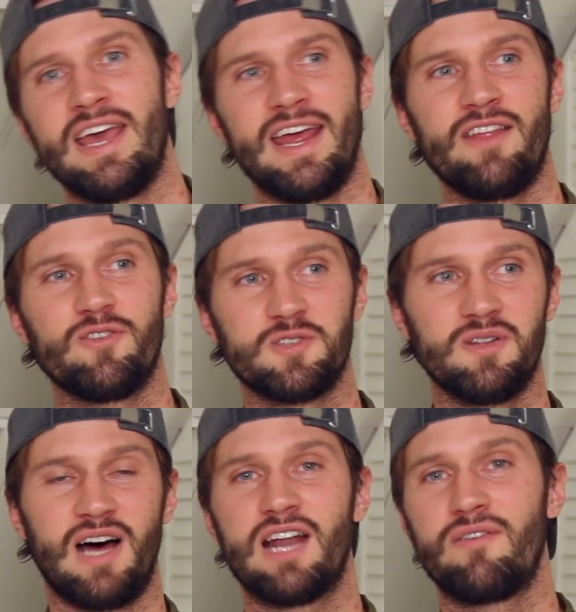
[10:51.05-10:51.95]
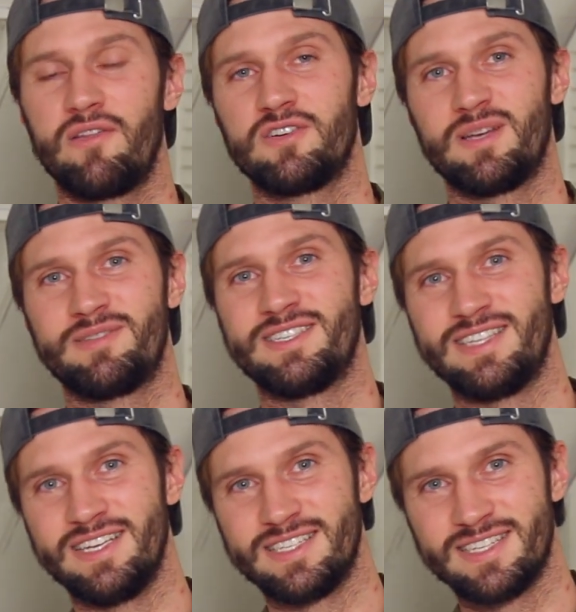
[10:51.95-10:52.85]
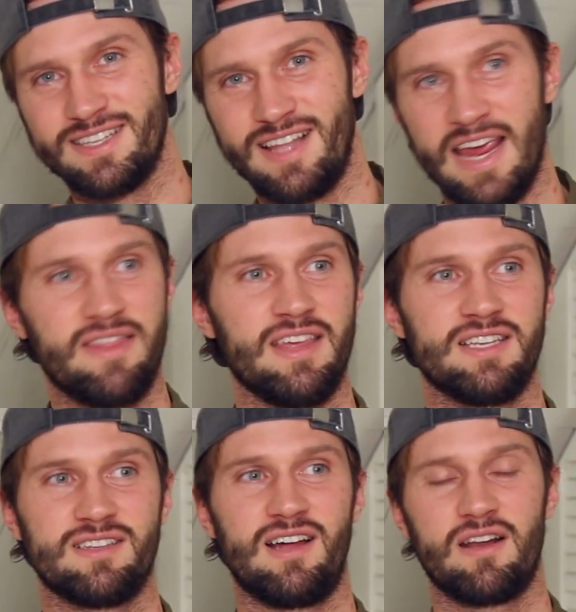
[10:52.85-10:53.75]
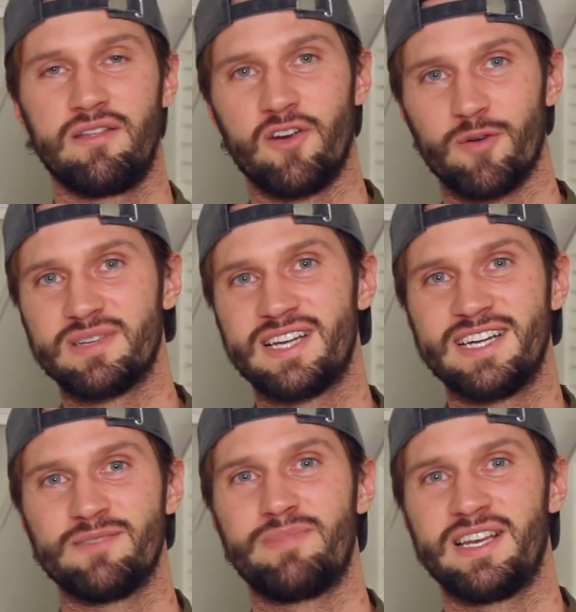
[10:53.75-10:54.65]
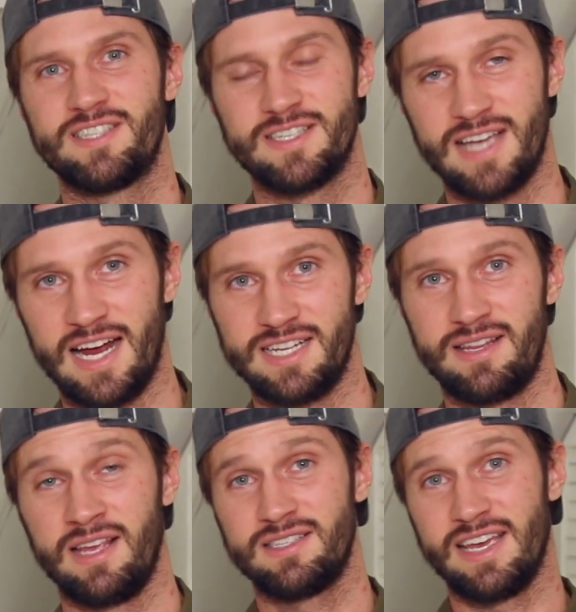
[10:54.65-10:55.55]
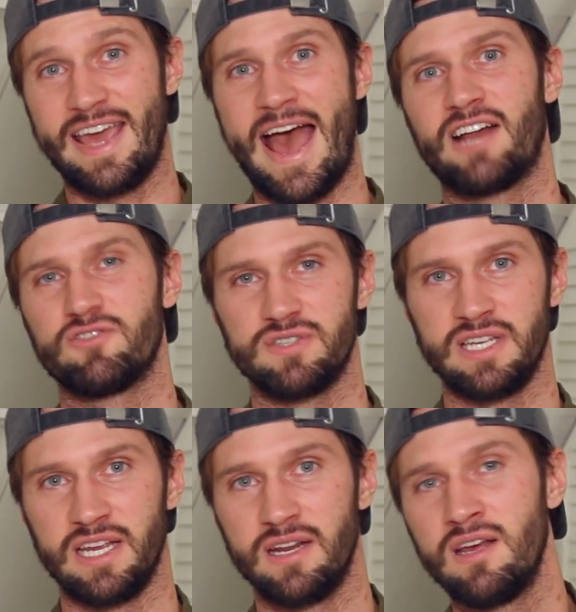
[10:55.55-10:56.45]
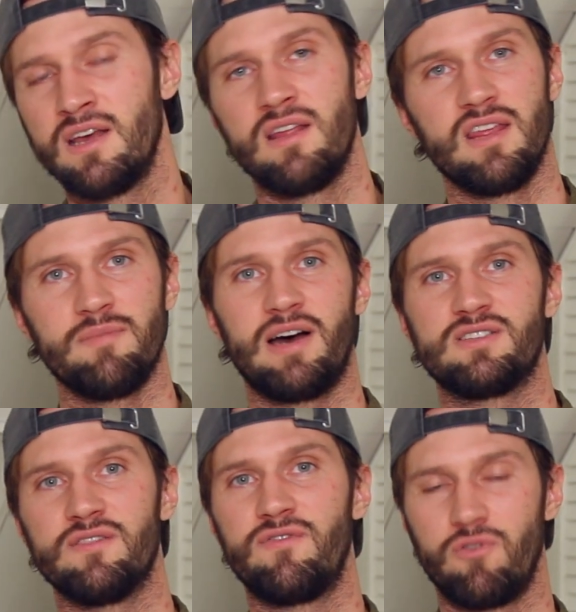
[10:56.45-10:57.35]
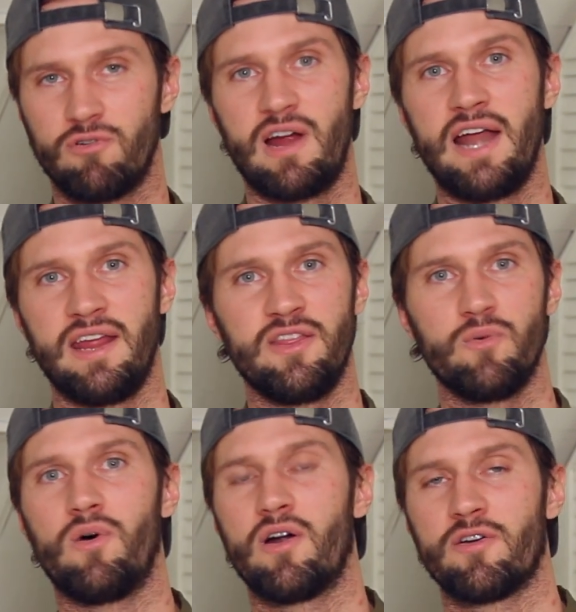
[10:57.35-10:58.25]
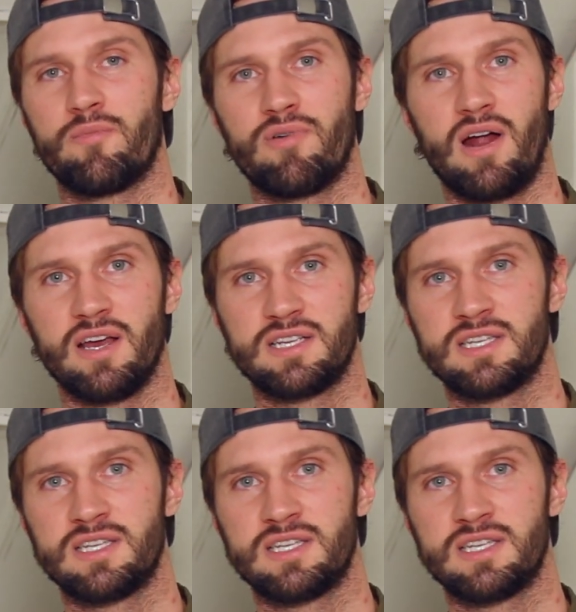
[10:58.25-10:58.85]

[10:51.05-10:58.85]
And there's a lot of other substances like this, a lot of the herbicides and pesticides, things like atrazine, the amounts of fluoride in the water and products.